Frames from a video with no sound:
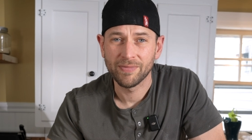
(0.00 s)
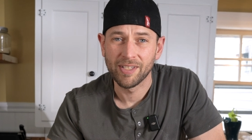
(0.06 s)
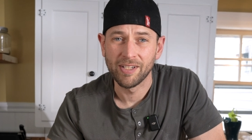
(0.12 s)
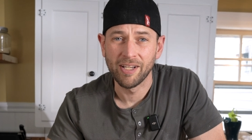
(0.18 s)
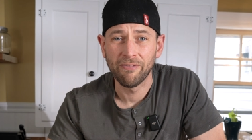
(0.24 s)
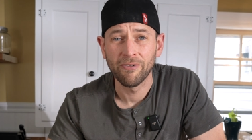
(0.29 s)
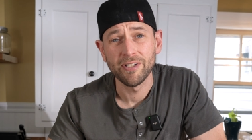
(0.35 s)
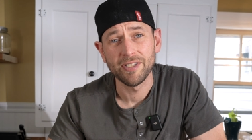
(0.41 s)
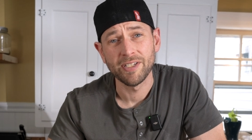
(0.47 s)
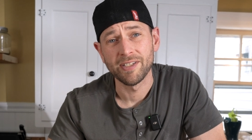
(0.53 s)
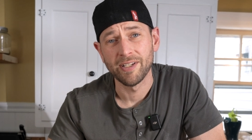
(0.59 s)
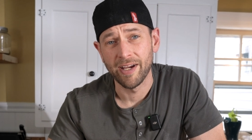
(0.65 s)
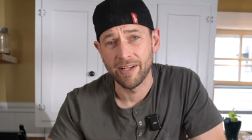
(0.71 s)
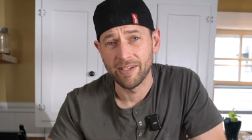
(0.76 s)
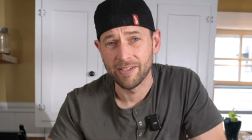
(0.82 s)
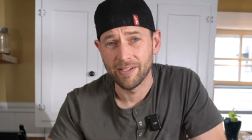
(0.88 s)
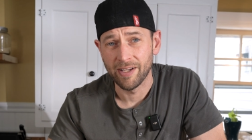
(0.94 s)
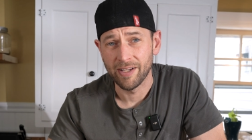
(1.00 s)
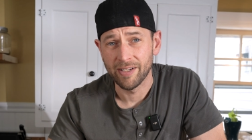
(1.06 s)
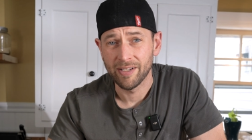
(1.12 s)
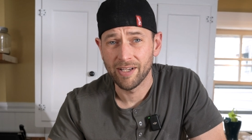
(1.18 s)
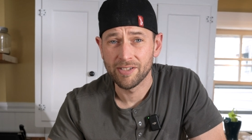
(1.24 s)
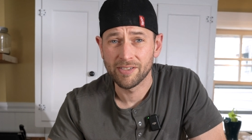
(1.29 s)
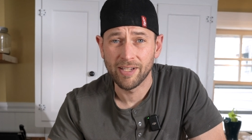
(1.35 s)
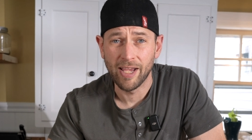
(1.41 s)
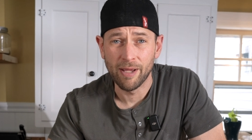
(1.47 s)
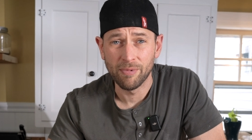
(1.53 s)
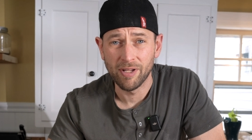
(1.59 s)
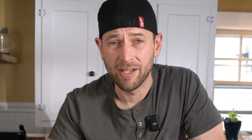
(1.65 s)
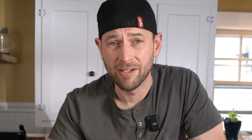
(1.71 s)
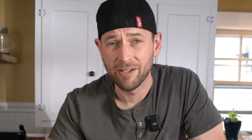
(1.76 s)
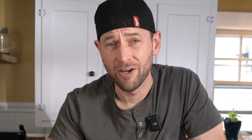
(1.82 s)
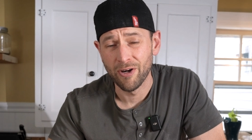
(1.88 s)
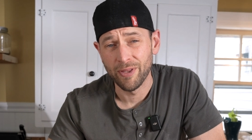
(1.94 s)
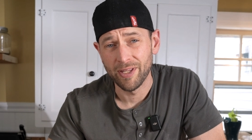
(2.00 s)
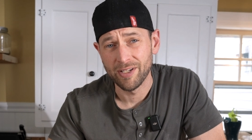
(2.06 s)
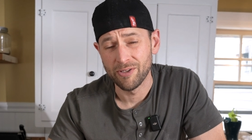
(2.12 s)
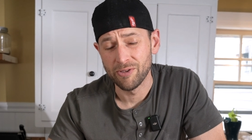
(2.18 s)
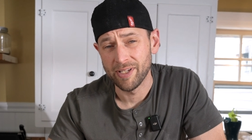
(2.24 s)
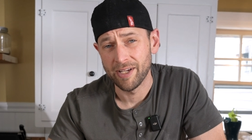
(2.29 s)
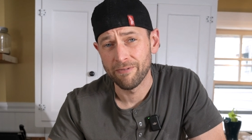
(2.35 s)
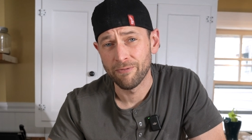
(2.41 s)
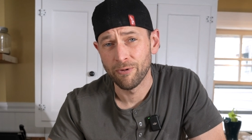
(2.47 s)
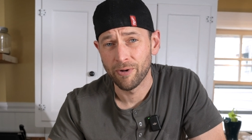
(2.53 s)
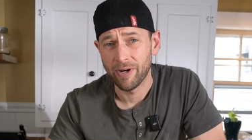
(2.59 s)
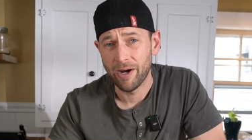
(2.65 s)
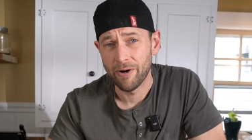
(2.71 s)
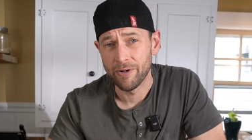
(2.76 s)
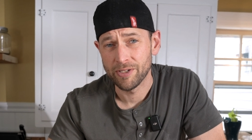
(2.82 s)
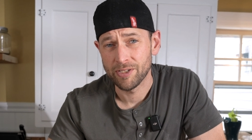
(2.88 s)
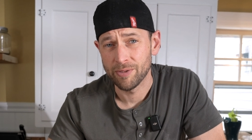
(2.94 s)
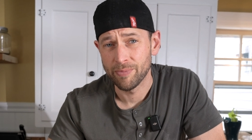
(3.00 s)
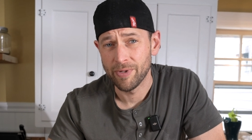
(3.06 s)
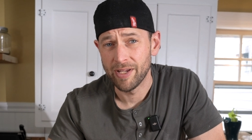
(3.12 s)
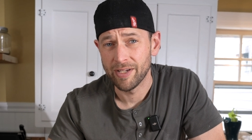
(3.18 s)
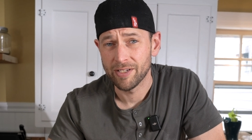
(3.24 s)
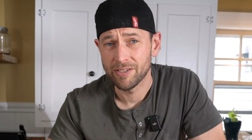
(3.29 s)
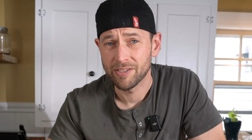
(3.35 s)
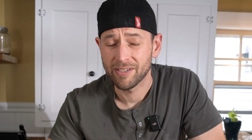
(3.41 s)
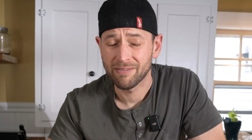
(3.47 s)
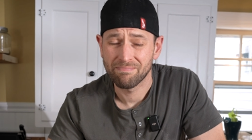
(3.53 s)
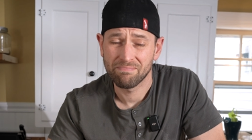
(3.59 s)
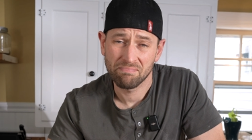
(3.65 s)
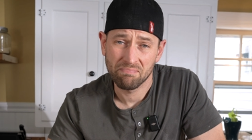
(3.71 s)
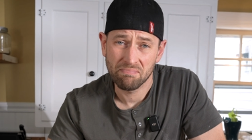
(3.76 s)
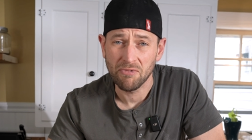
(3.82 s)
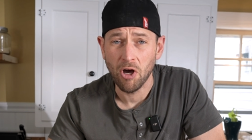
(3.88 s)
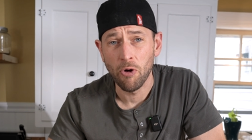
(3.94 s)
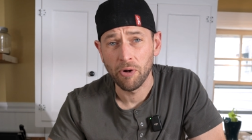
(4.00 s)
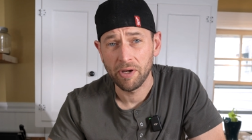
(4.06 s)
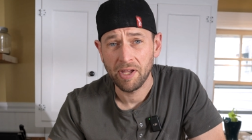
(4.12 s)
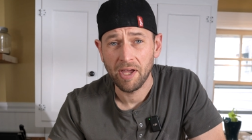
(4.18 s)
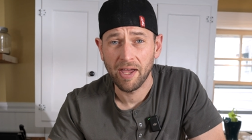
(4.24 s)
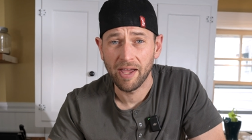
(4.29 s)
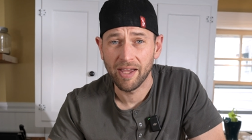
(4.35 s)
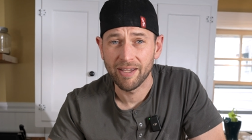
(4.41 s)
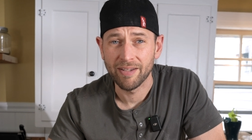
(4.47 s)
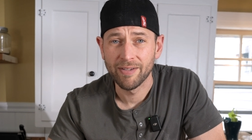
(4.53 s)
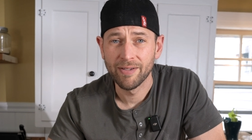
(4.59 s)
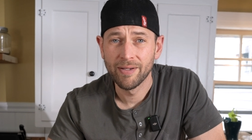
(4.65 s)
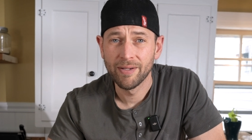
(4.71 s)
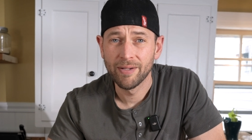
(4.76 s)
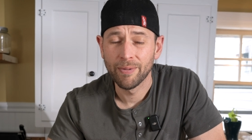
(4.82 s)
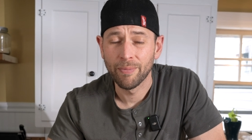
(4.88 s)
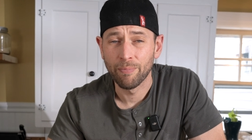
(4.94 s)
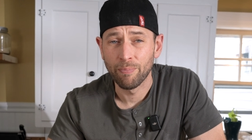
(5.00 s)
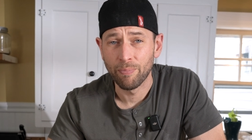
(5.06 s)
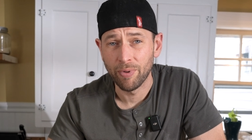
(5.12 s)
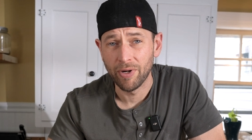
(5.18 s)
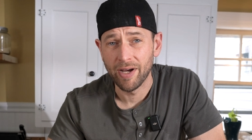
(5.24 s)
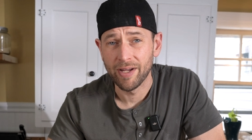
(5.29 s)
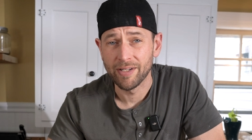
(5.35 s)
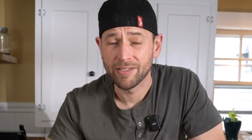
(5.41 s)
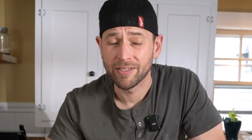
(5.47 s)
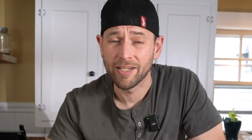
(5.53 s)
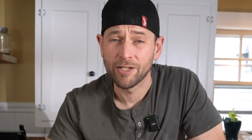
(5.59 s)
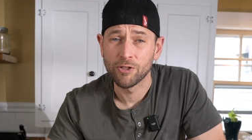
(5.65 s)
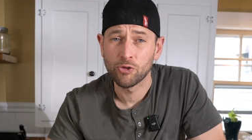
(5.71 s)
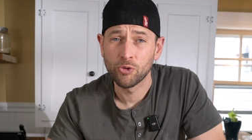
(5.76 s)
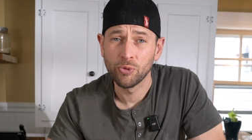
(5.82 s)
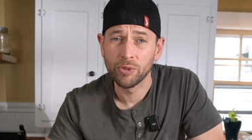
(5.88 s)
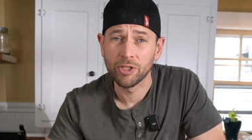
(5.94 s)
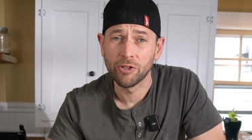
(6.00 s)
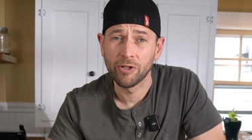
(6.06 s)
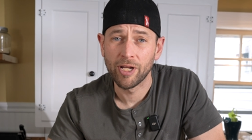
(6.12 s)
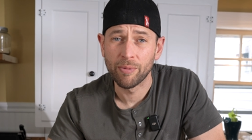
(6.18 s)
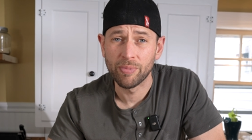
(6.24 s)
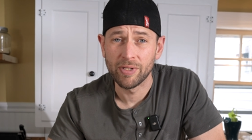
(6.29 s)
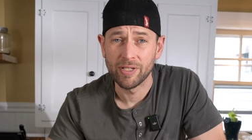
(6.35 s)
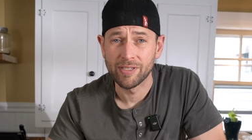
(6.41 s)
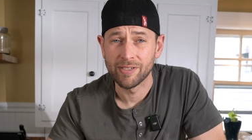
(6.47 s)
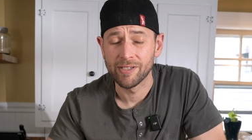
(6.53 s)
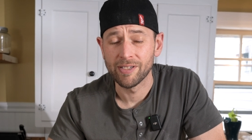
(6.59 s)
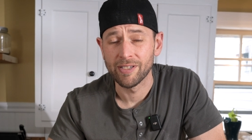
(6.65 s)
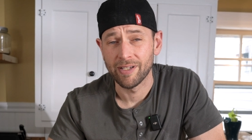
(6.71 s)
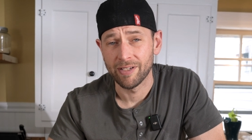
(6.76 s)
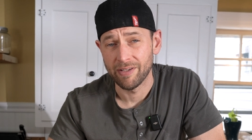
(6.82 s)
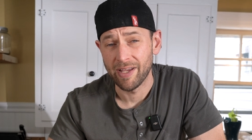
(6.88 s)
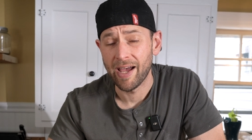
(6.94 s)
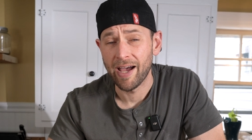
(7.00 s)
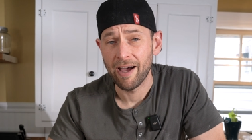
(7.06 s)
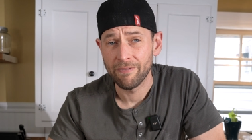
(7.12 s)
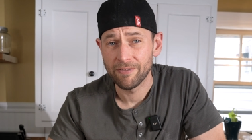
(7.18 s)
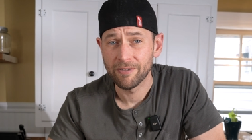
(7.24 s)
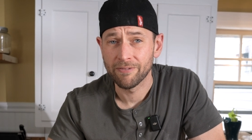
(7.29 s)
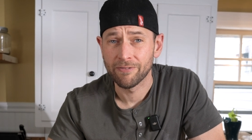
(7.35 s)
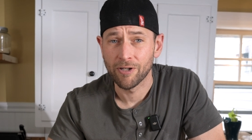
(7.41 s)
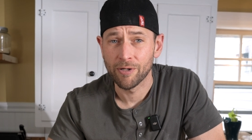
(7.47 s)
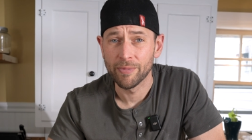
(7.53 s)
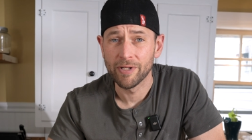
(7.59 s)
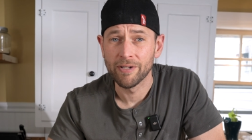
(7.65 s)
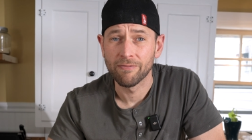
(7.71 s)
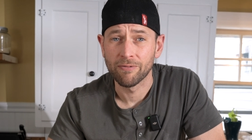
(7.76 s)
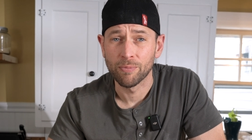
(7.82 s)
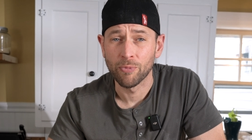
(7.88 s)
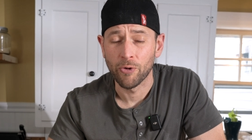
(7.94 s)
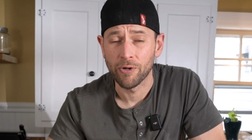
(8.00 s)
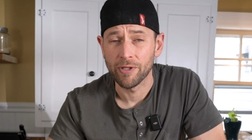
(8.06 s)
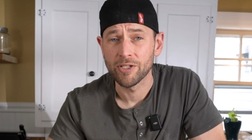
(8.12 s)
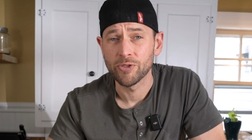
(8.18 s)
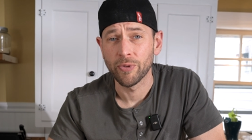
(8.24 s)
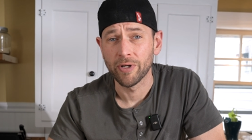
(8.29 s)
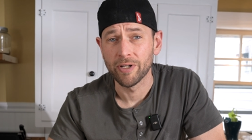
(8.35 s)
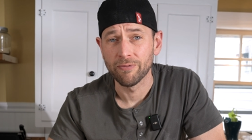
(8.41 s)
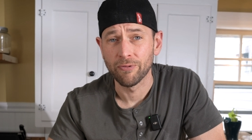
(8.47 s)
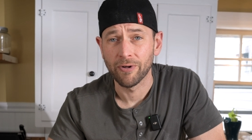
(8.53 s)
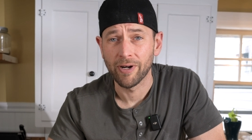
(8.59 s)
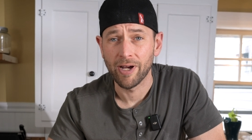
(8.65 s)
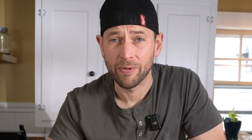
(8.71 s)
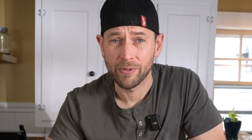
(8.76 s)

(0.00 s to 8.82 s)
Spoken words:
The difference is night and day. A same-day dough that you take 4 hours to make is okay, but to get truly great pizza, you have to ferment for more than 24